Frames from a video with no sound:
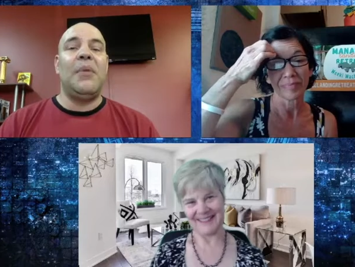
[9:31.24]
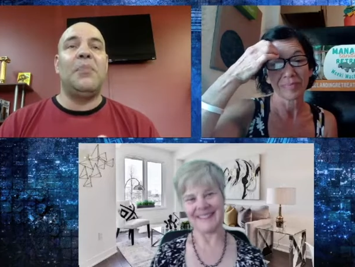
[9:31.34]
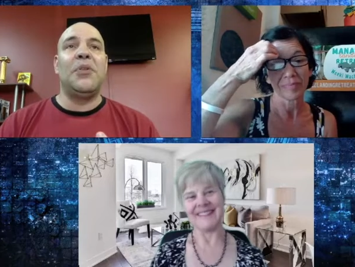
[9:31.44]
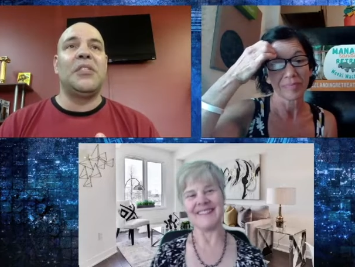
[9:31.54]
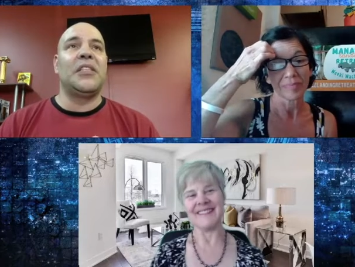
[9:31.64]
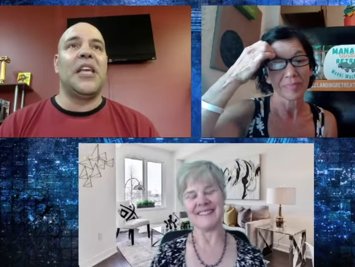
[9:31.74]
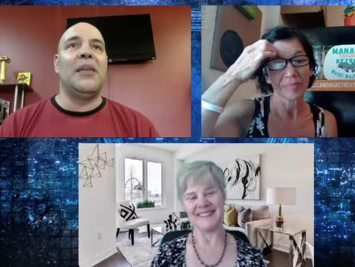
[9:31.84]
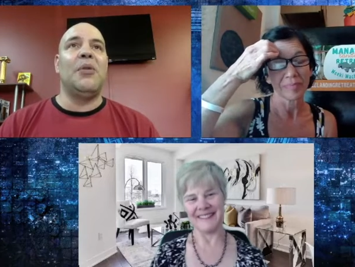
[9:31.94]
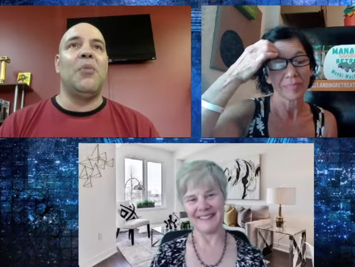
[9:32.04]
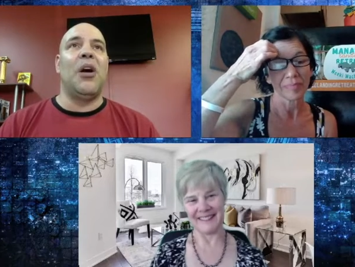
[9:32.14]
Speaker 1: people used to say
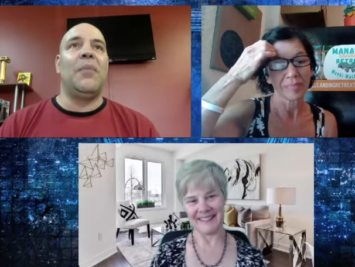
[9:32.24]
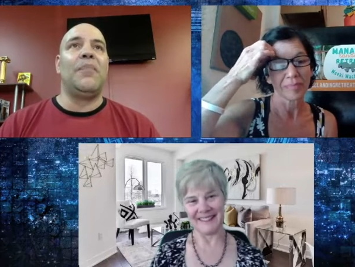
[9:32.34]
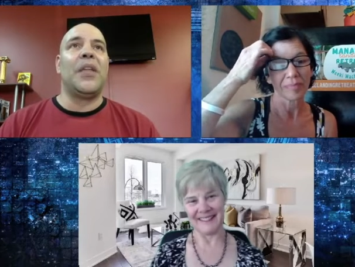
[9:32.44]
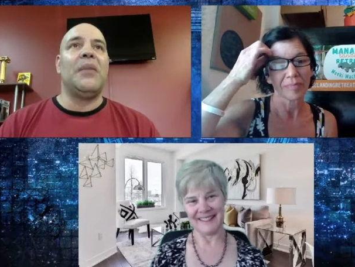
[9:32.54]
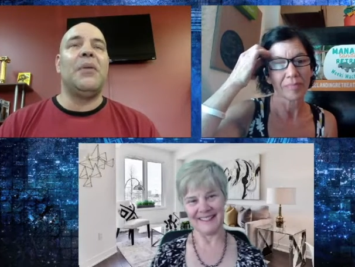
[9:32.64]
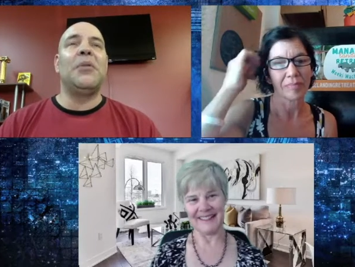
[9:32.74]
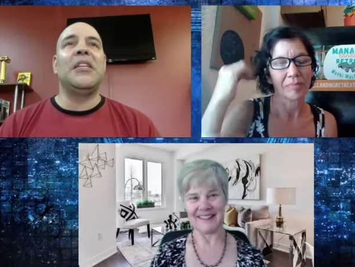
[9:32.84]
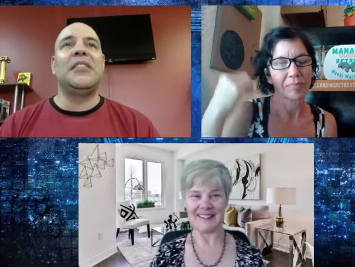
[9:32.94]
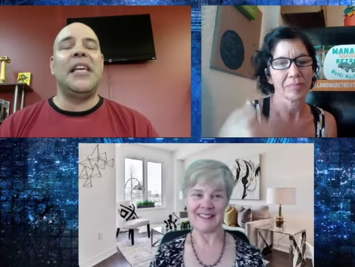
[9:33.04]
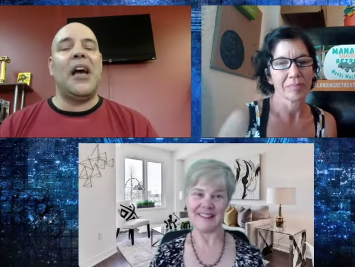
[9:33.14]
to me, well, people
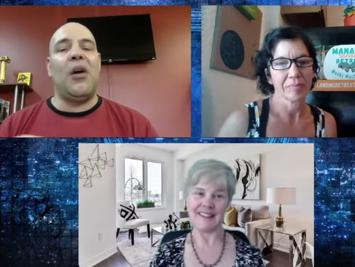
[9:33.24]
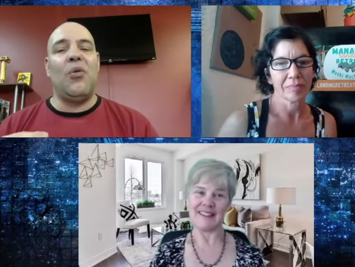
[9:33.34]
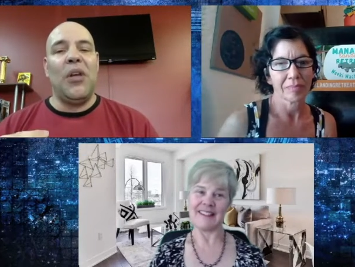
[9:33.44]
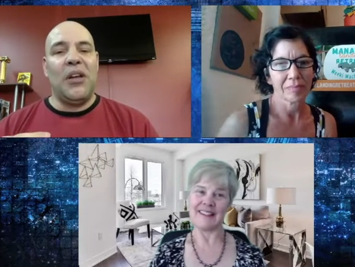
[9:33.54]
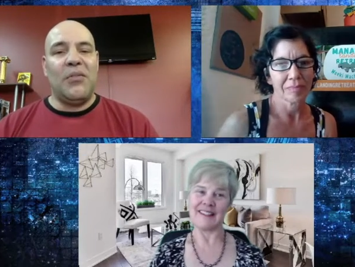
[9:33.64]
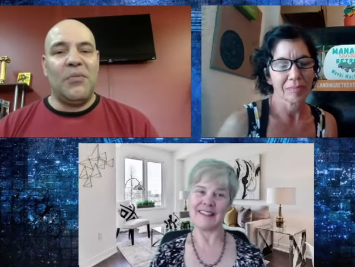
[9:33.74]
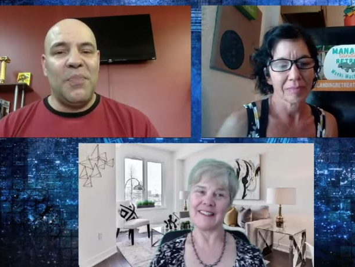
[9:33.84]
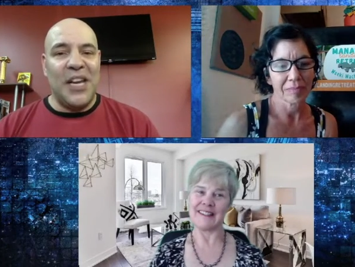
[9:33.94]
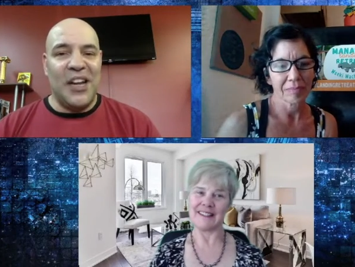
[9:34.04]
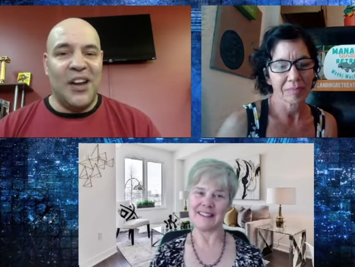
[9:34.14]
didn't see how
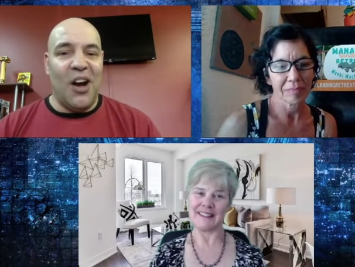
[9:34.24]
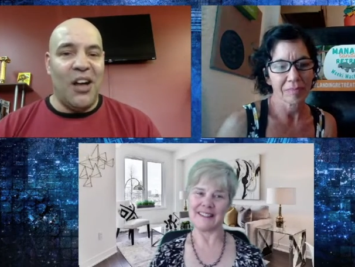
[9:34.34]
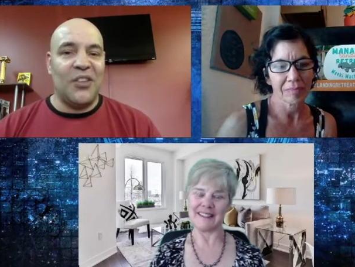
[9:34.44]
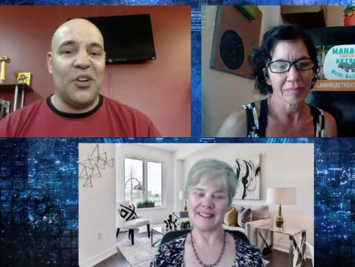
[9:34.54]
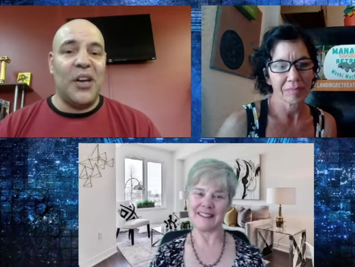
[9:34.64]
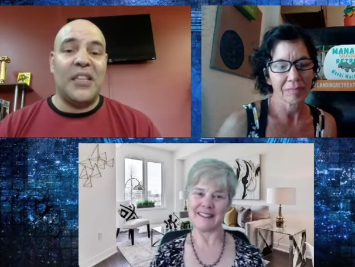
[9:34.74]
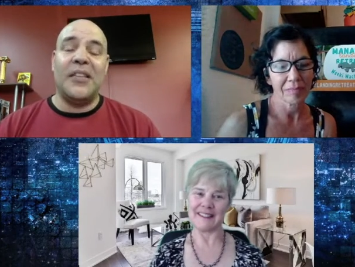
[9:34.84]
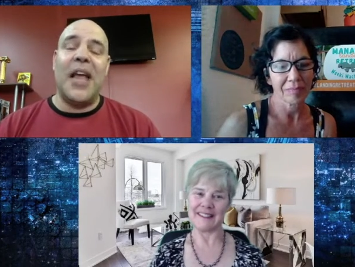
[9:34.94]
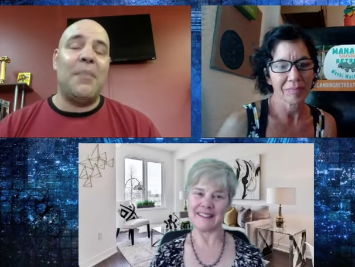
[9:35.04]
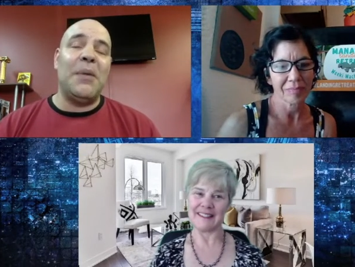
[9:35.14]
being an author, it,
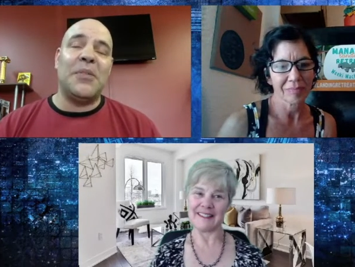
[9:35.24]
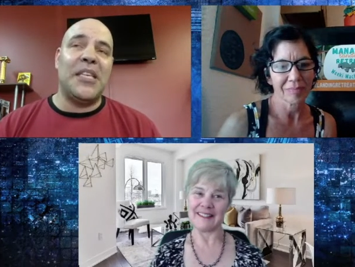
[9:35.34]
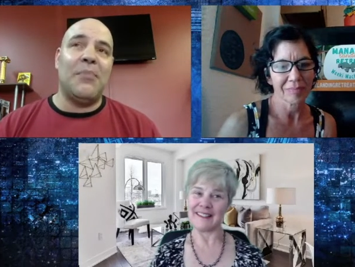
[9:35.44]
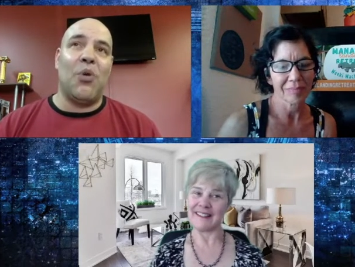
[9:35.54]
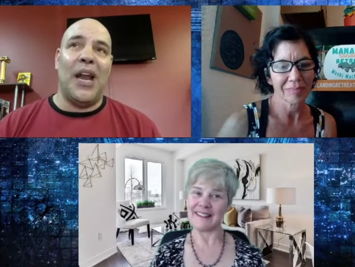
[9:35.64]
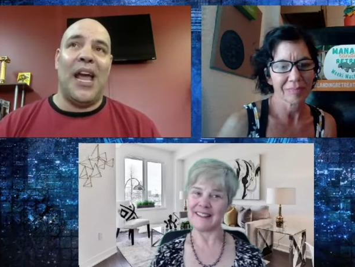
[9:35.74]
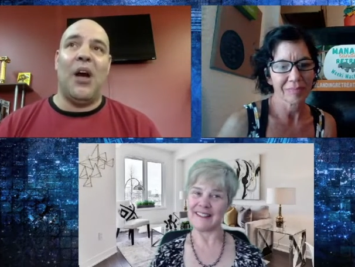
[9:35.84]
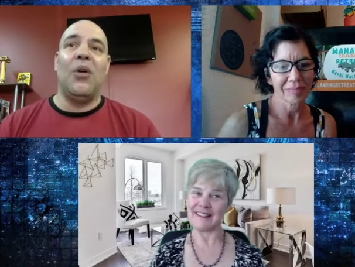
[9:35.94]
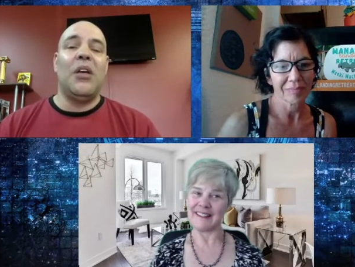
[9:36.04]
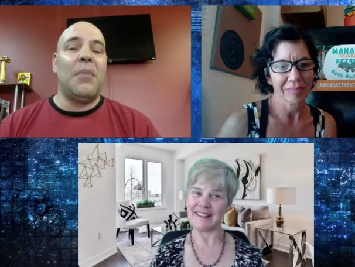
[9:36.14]
now people see it more now,
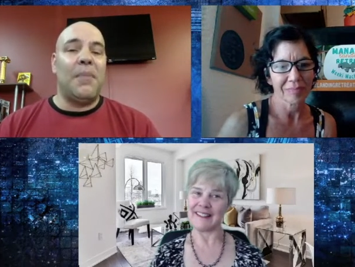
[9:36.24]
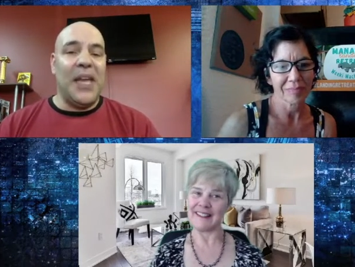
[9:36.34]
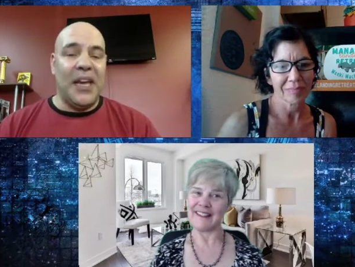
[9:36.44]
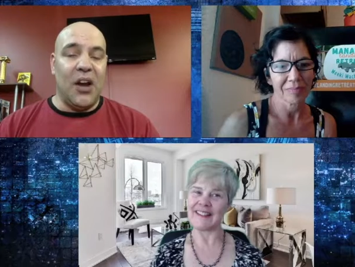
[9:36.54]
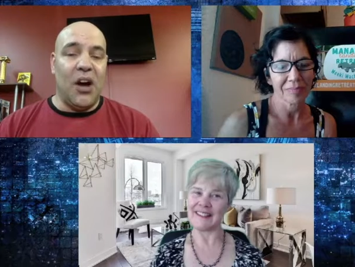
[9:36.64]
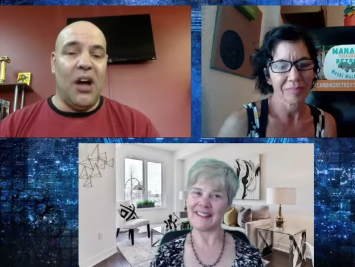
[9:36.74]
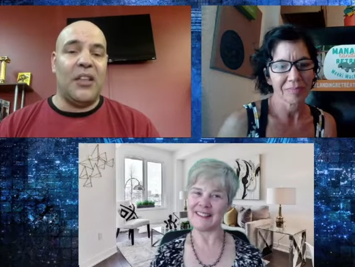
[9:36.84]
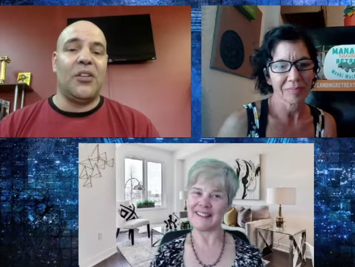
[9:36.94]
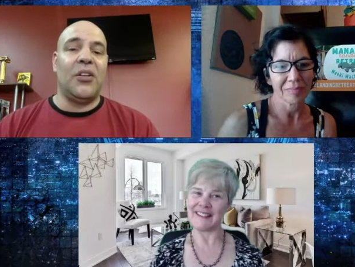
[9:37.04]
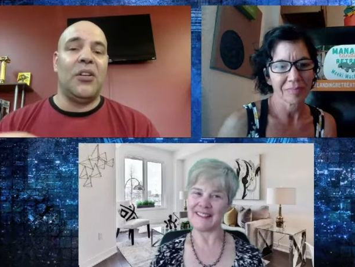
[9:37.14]
but being an
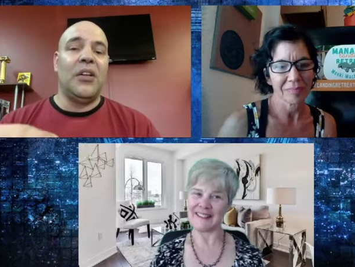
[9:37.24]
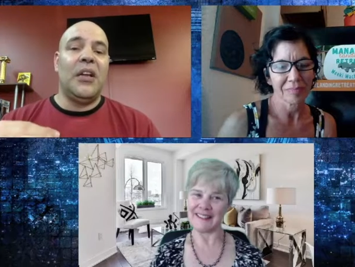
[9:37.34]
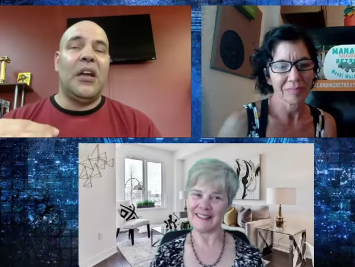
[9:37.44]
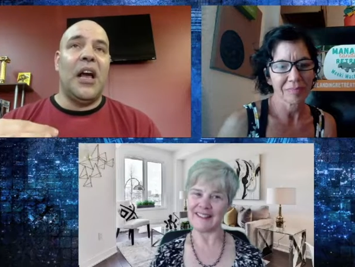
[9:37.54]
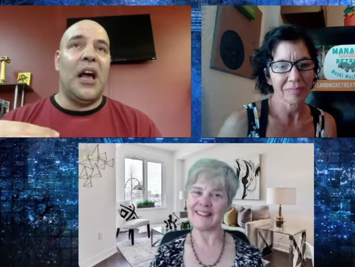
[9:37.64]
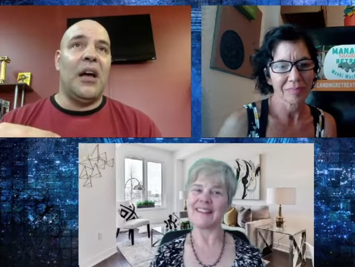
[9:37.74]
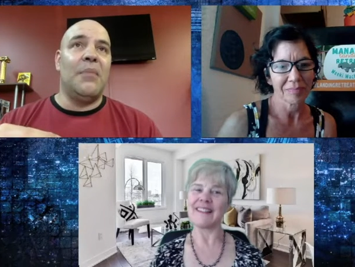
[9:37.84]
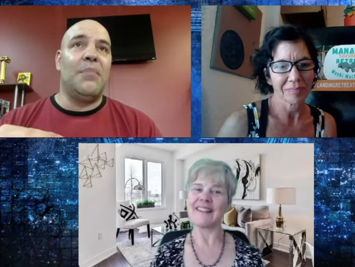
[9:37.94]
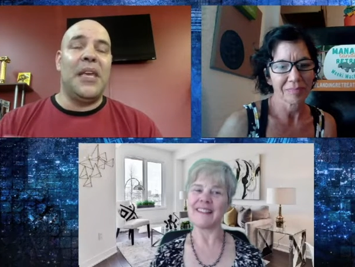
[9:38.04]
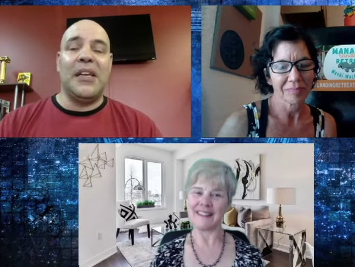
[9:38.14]
author,
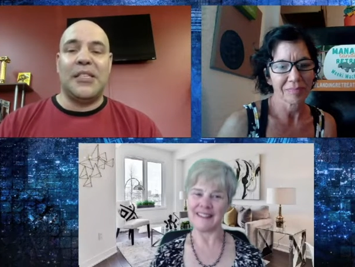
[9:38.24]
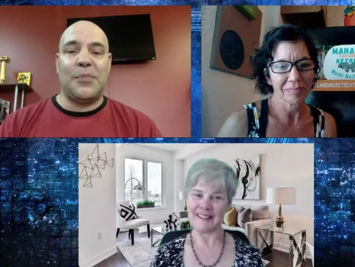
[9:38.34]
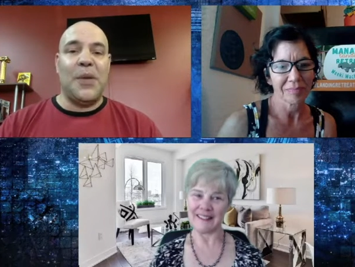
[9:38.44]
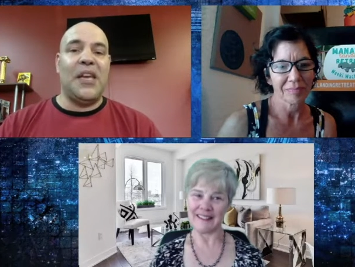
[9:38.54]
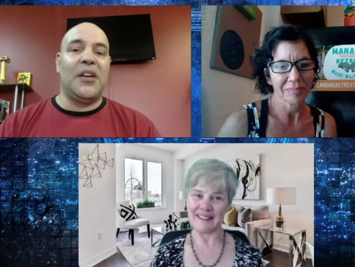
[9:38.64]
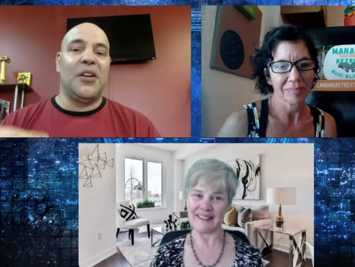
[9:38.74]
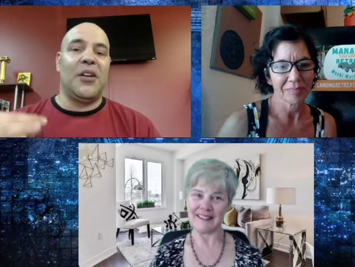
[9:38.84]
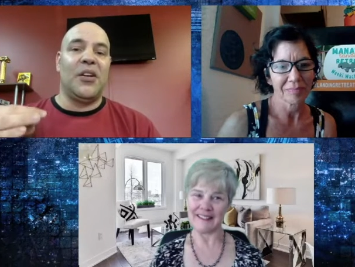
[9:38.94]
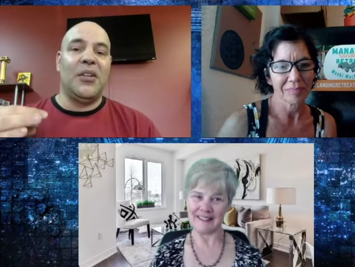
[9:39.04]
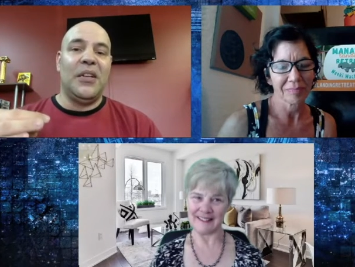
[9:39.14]
uh, being a
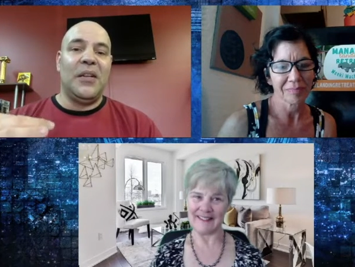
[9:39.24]
speaker,